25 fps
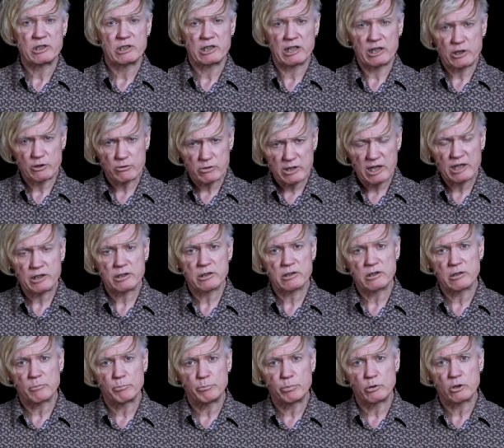And I
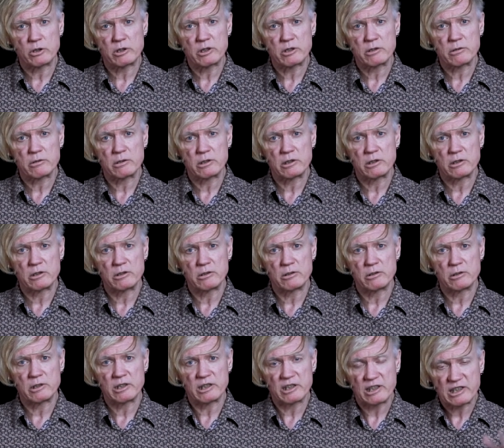created the book,
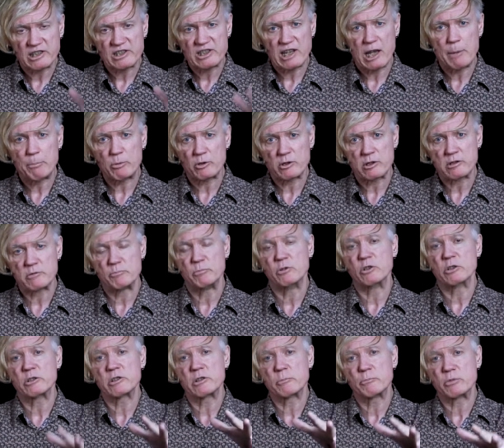uh, an example of the
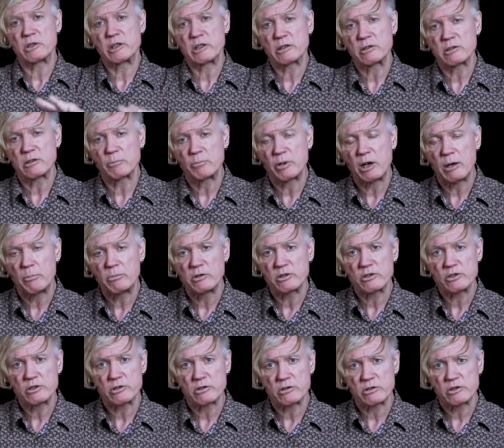book to bring to
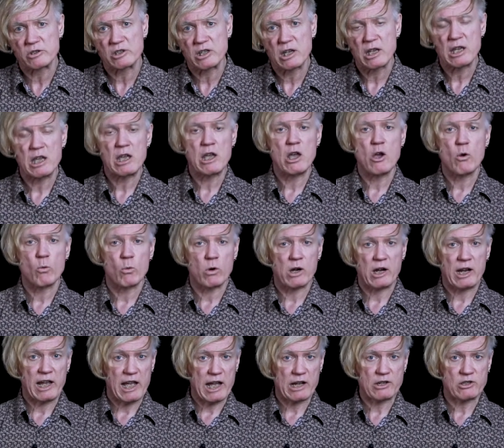publishers,
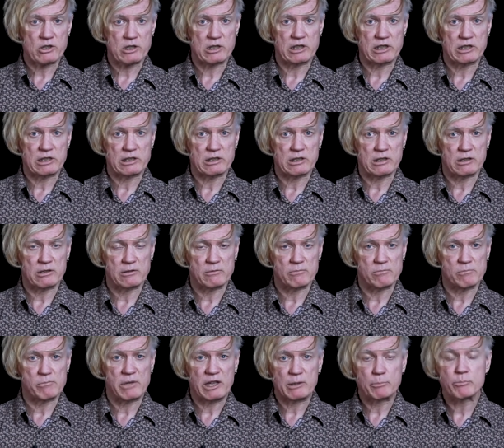where I actually uh,
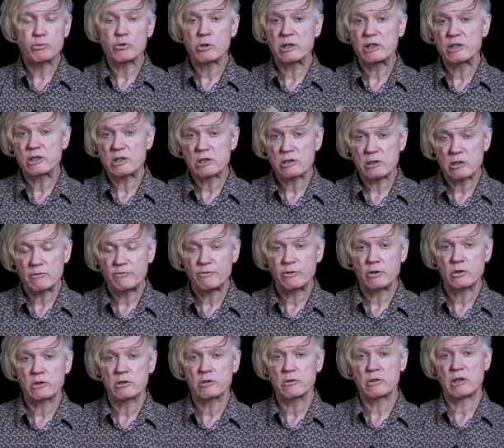made prints of the
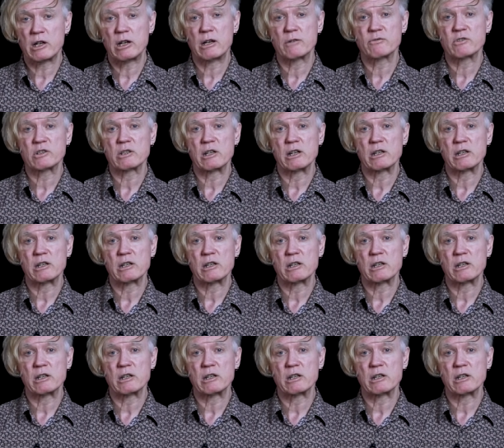photographs.